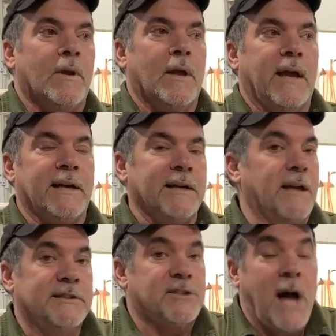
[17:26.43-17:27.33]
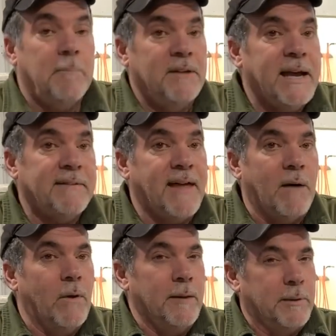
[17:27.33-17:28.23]
And it's not planned
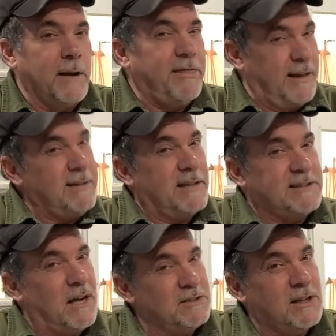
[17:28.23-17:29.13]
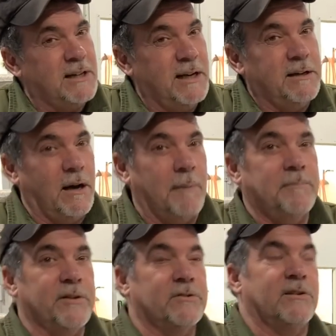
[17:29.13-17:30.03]
that way, but I think that's how it's going to end up.
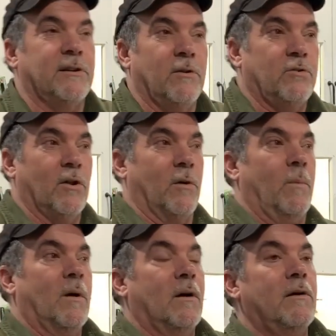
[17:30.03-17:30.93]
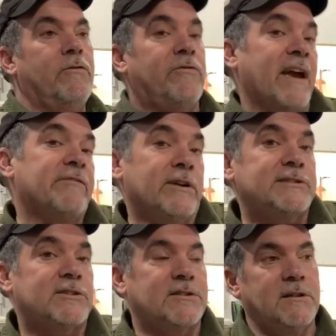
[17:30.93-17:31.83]
The
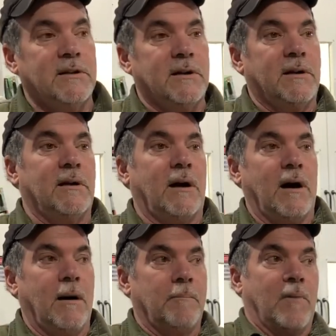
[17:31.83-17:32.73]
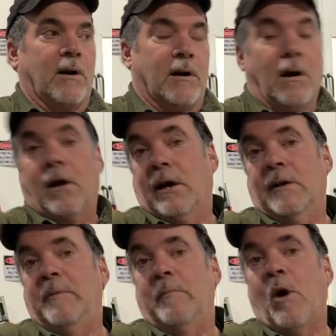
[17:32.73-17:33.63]
favorites are going
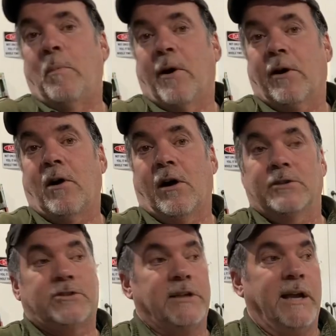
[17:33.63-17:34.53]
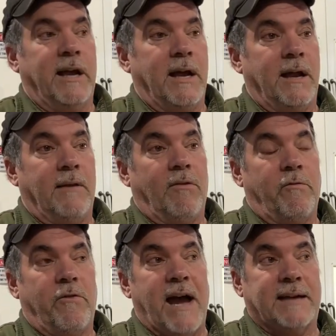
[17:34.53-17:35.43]
to be Mopar cars, and the
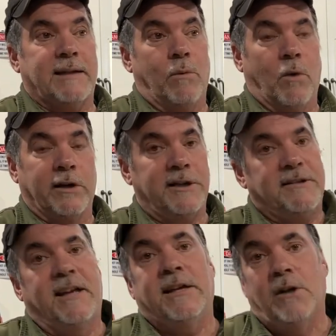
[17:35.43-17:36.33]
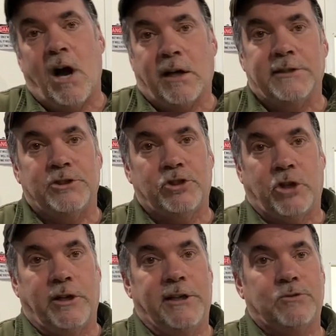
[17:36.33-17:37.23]
fact that we're going to take you along on this
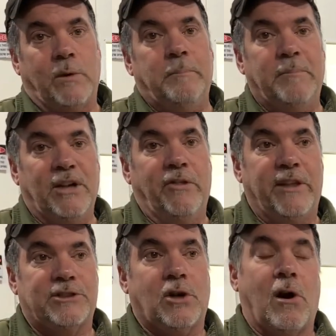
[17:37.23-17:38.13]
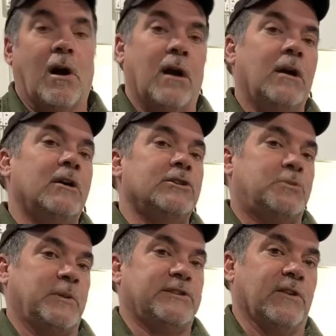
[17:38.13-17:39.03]
journey as we build this car
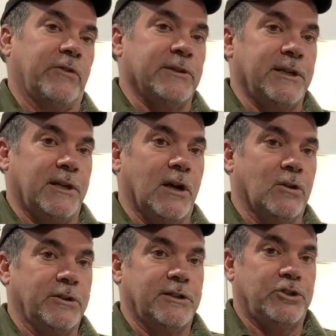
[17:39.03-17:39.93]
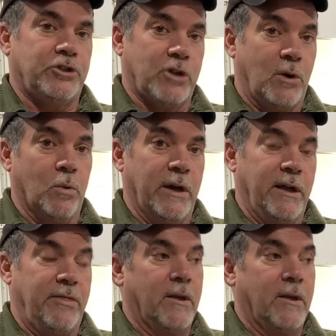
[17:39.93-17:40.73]
specifically to go to this show with.